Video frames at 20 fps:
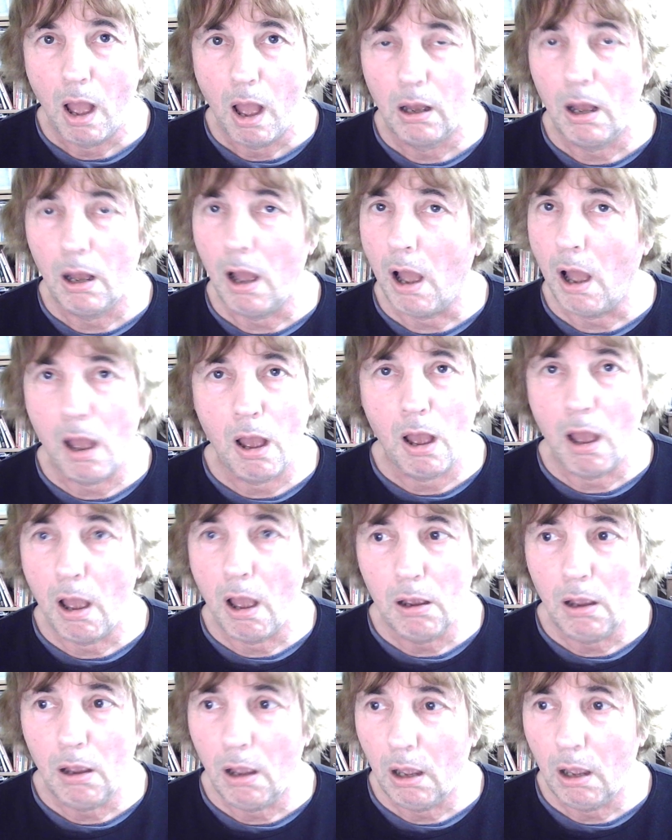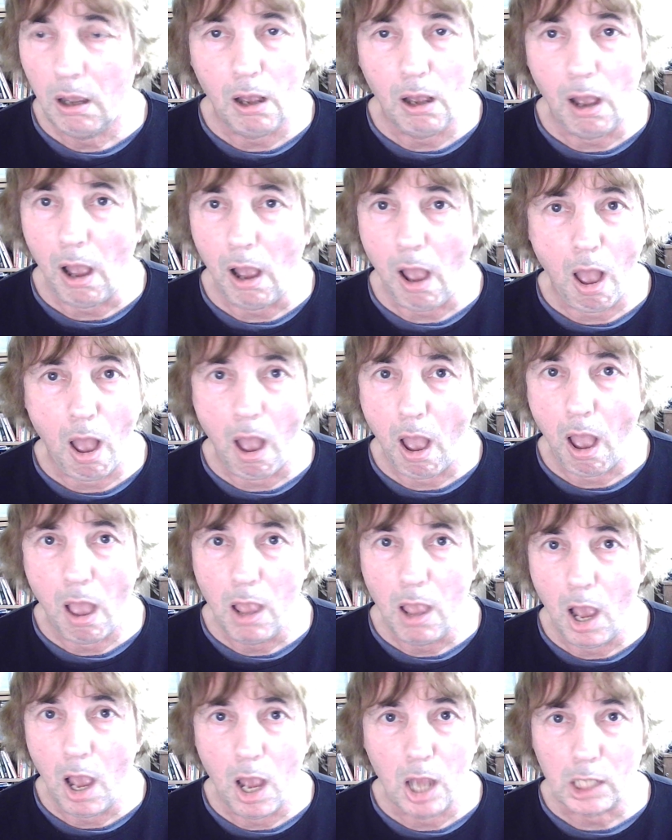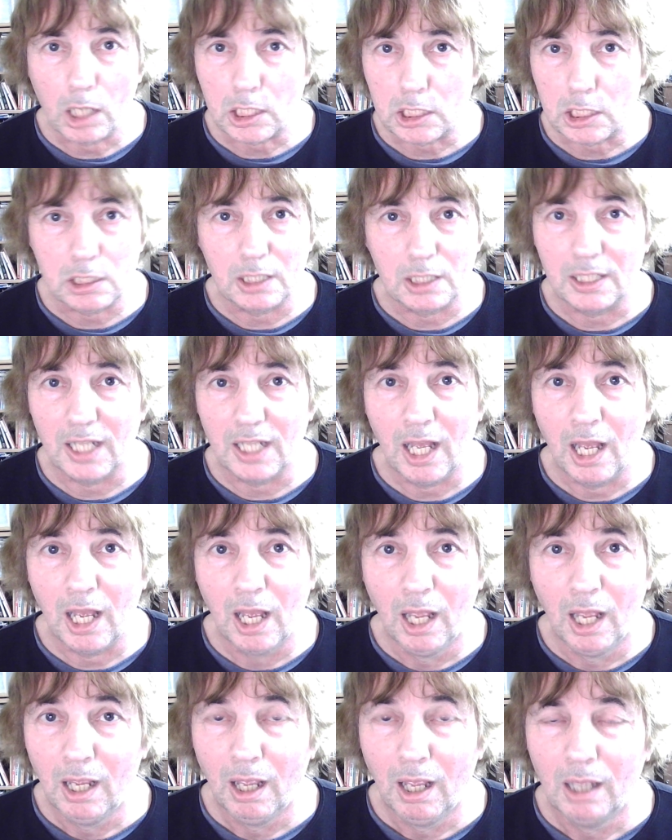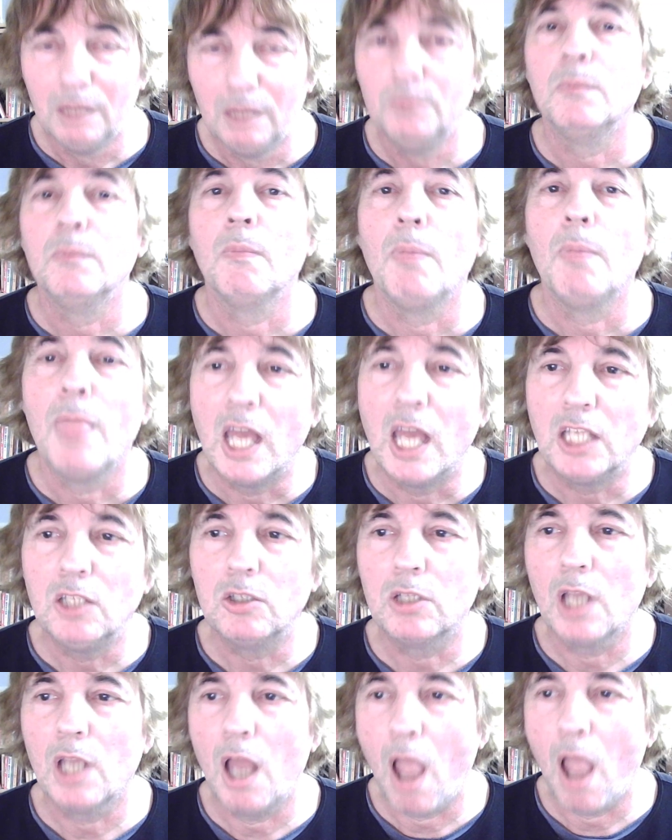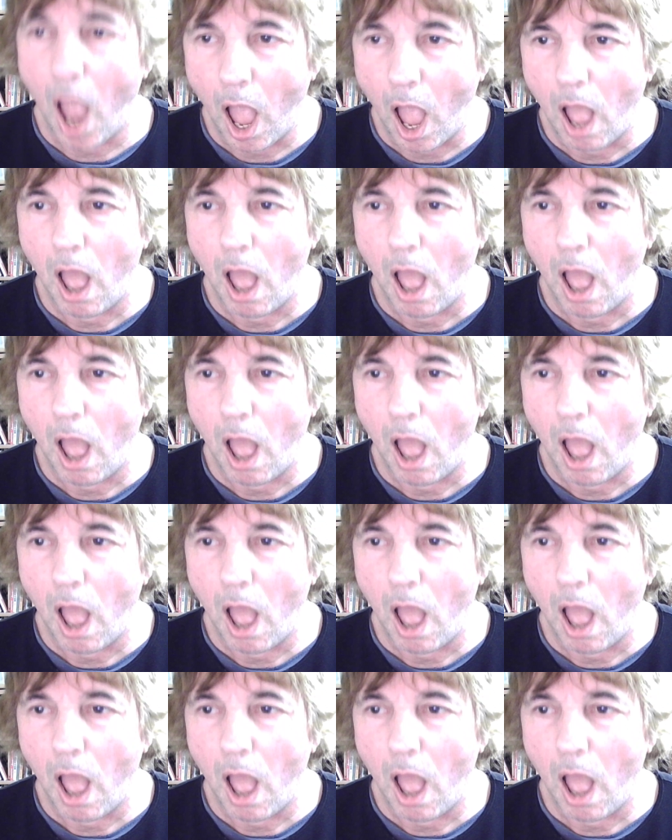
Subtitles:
I know the answer to that. And you go,